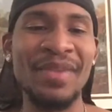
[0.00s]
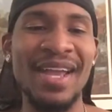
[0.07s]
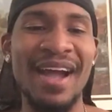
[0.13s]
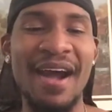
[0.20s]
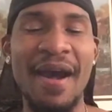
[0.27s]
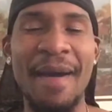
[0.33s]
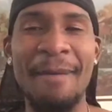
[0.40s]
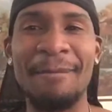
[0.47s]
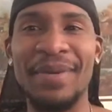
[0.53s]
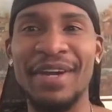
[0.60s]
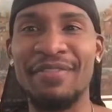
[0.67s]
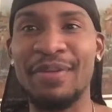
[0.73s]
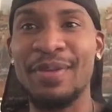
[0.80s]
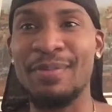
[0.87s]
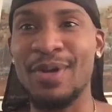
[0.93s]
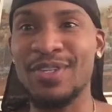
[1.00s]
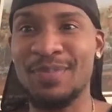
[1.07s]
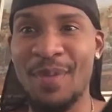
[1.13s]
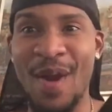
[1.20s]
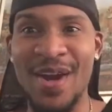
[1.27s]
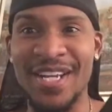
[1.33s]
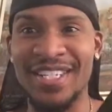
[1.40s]
But for the most
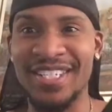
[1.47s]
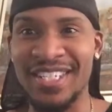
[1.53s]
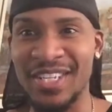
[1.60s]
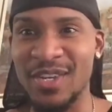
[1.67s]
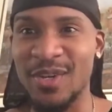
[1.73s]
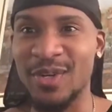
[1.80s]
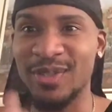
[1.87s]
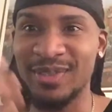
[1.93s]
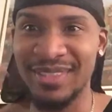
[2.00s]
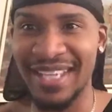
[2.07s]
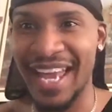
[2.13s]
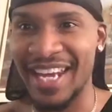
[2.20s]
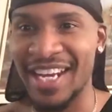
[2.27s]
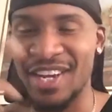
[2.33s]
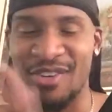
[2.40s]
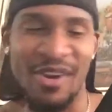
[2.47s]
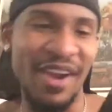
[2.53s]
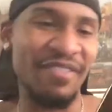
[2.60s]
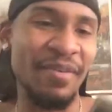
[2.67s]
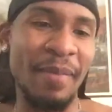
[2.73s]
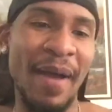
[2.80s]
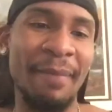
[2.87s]
part, it's still kind of
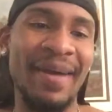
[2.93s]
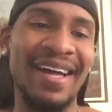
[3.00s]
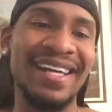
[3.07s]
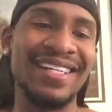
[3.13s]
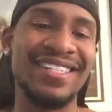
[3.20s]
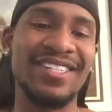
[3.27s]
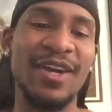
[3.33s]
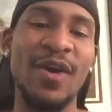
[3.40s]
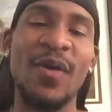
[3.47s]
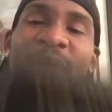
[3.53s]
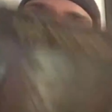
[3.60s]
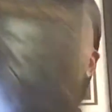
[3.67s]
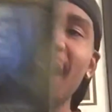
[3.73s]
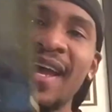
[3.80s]
engraved in my mind. So